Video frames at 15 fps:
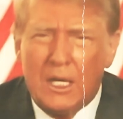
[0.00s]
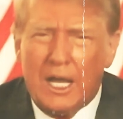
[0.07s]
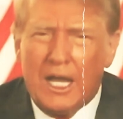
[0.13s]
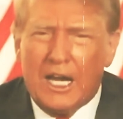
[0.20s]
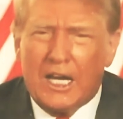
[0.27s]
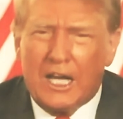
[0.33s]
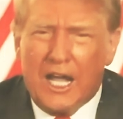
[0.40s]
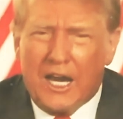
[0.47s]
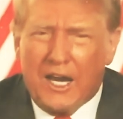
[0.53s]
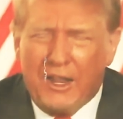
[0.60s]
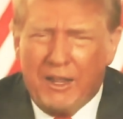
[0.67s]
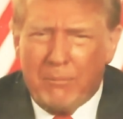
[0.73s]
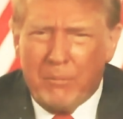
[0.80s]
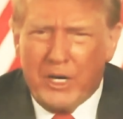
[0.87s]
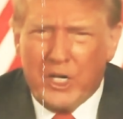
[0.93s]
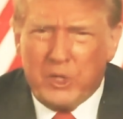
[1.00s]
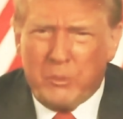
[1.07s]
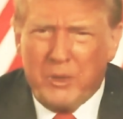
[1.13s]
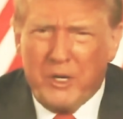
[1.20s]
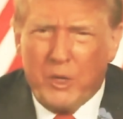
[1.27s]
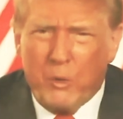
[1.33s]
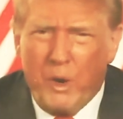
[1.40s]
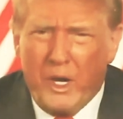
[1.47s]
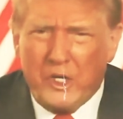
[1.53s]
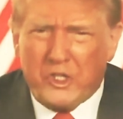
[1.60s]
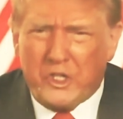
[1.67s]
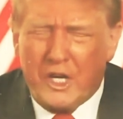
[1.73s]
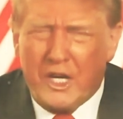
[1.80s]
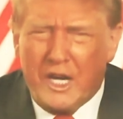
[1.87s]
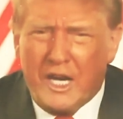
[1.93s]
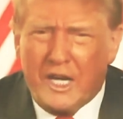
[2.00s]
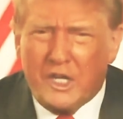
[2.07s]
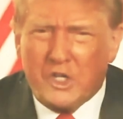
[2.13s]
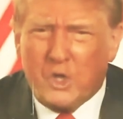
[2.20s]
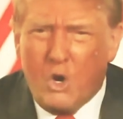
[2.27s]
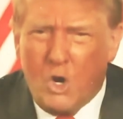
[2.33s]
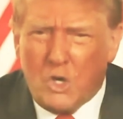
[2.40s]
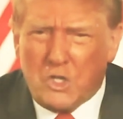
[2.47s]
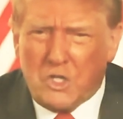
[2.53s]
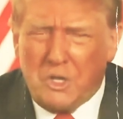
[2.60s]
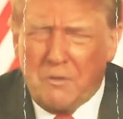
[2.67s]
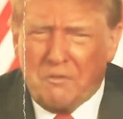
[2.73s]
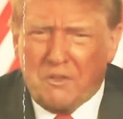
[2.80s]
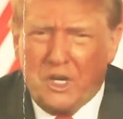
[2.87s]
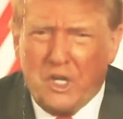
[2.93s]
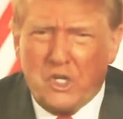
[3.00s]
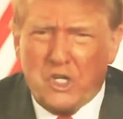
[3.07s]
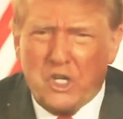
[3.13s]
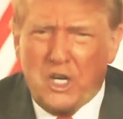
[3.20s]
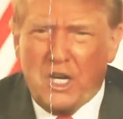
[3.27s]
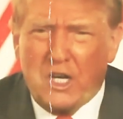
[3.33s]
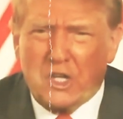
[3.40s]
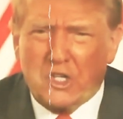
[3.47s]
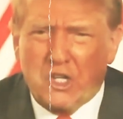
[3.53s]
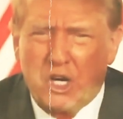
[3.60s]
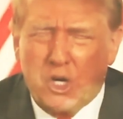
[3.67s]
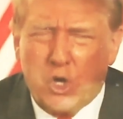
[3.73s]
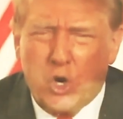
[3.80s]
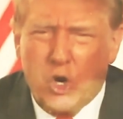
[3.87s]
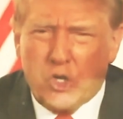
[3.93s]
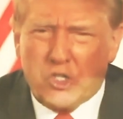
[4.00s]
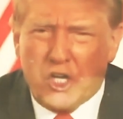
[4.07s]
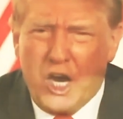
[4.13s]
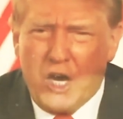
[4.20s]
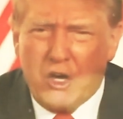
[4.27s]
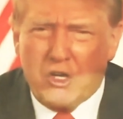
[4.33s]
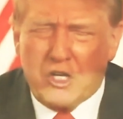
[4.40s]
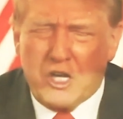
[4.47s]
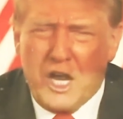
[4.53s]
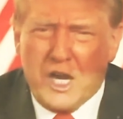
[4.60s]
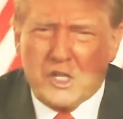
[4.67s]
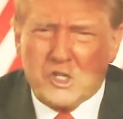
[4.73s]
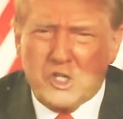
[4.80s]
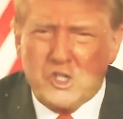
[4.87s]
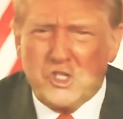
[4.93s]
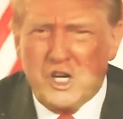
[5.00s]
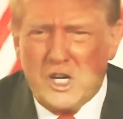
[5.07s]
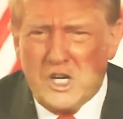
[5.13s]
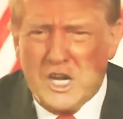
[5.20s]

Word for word: and a lot of that money is being wasted, and it's caused inflation, and it's going to cause higher taxes, and